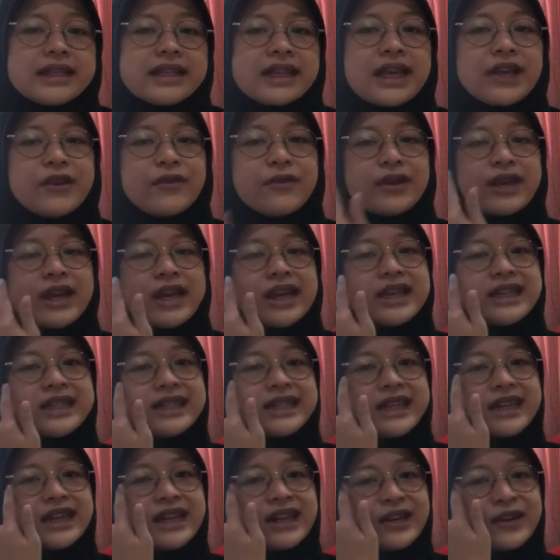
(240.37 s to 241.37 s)

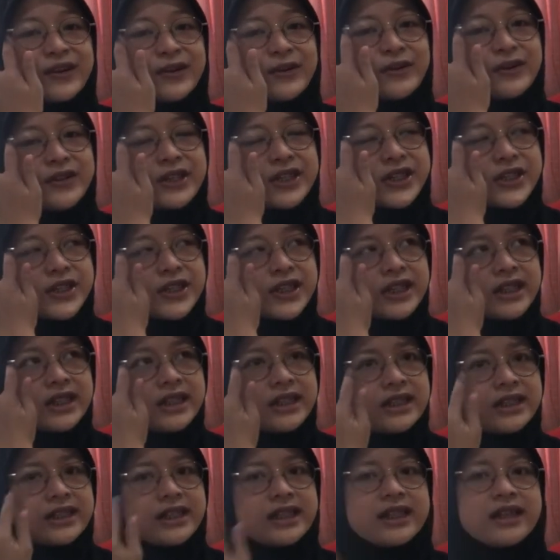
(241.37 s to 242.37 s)
education
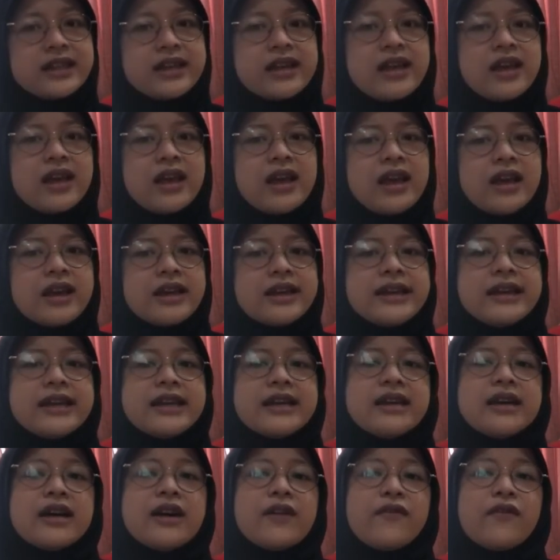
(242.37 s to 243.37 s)
questioned
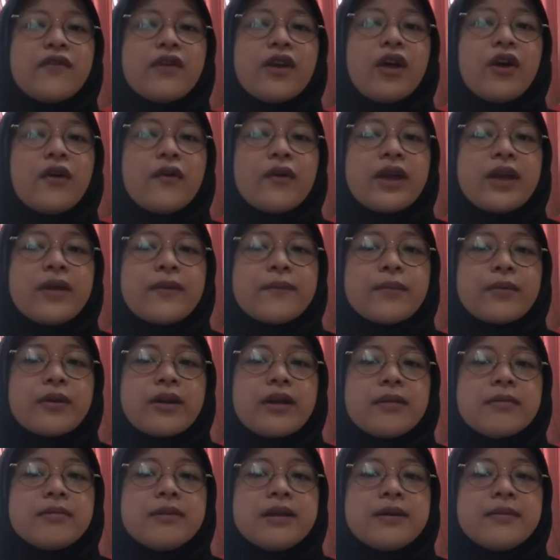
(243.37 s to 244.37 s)
the following
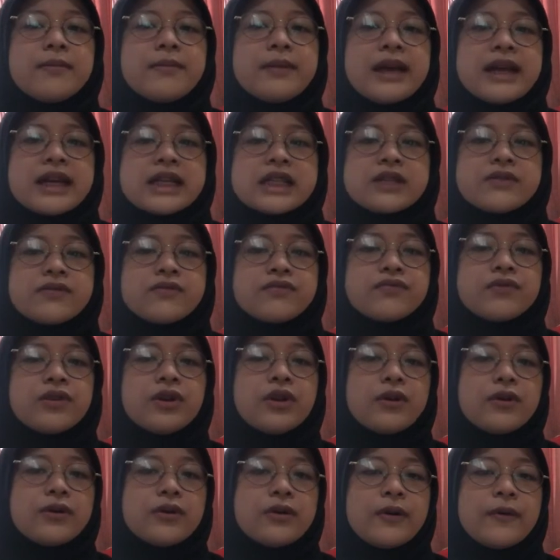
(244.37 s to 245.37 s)
problem as
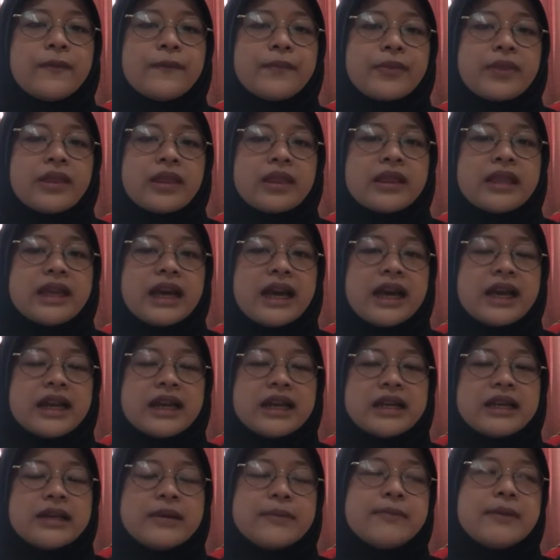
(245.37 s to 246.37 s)
follows:
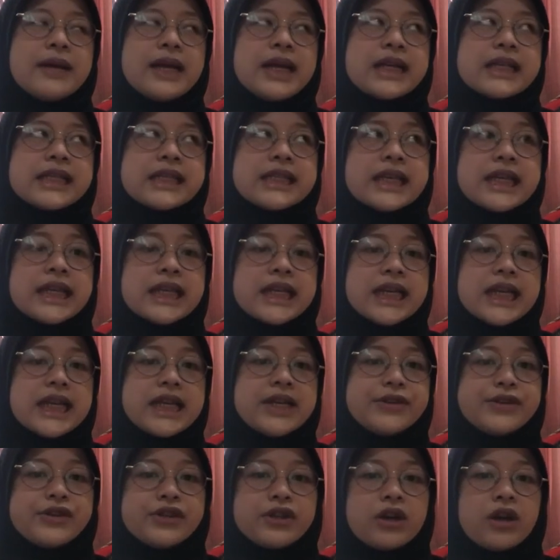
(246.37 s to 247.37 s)
that the basic
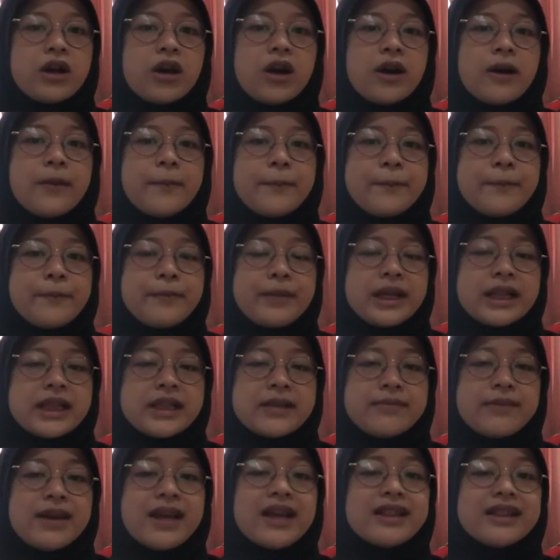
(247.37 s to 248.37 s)
nature of
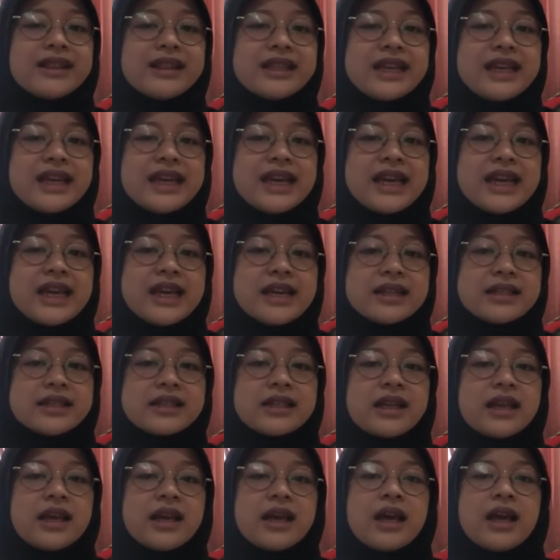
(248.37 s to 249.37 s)

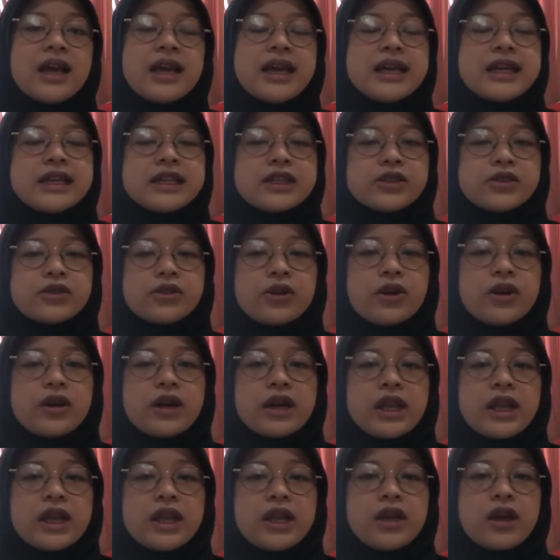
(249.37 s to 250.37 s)
mathematics,
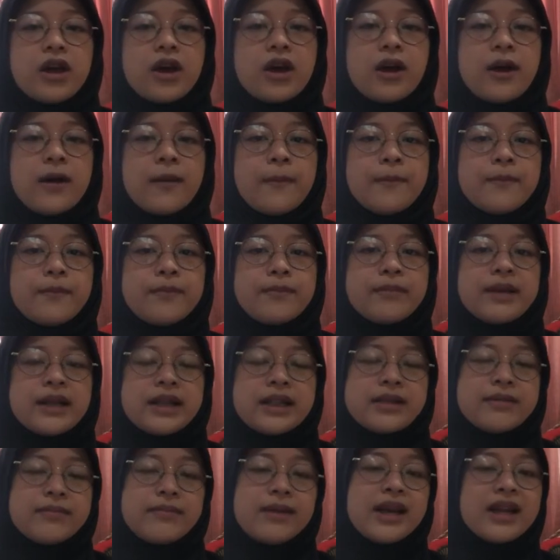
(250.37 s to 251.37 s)
history of
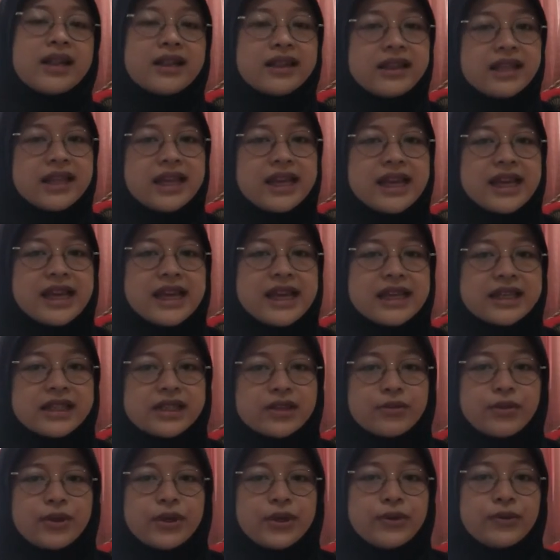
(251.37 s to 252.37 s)

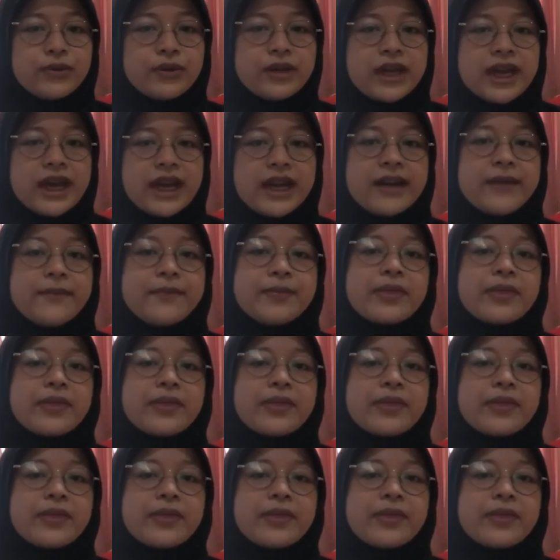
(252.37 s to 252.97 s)
mathematics. We know that